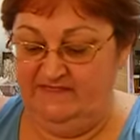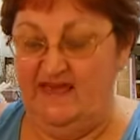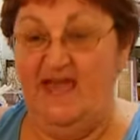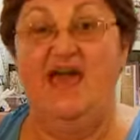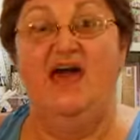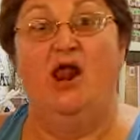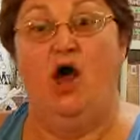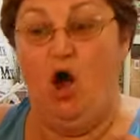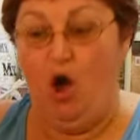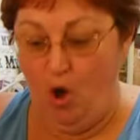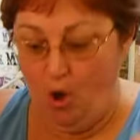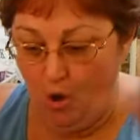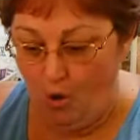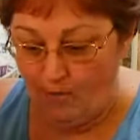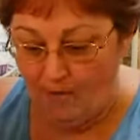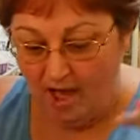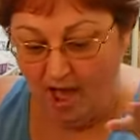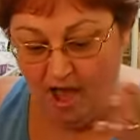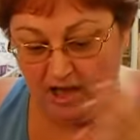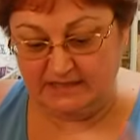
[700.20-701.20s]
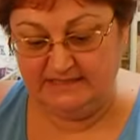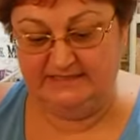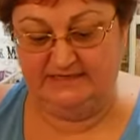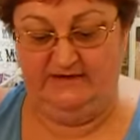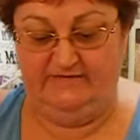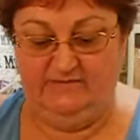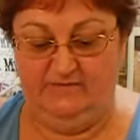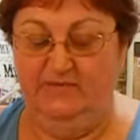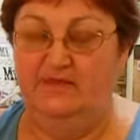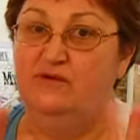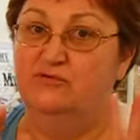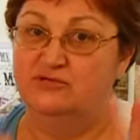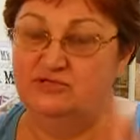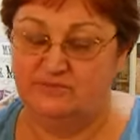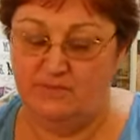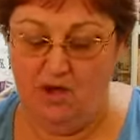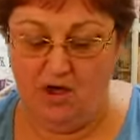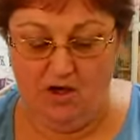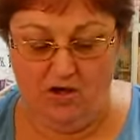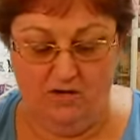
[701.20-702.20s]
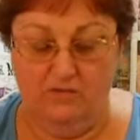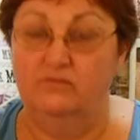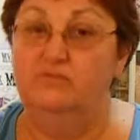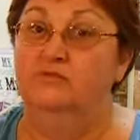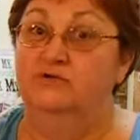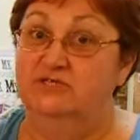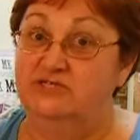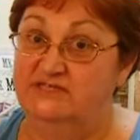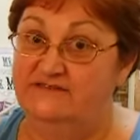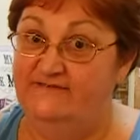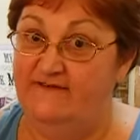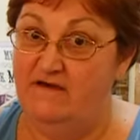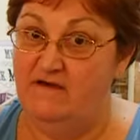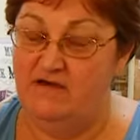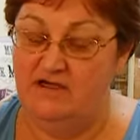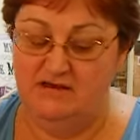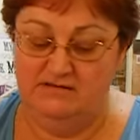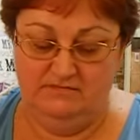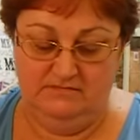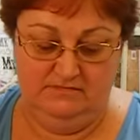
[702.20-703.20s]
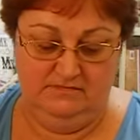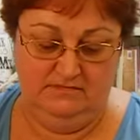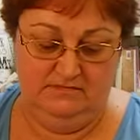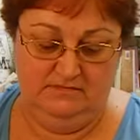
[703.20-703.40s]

They had a whole box of them. They were small, which is fine.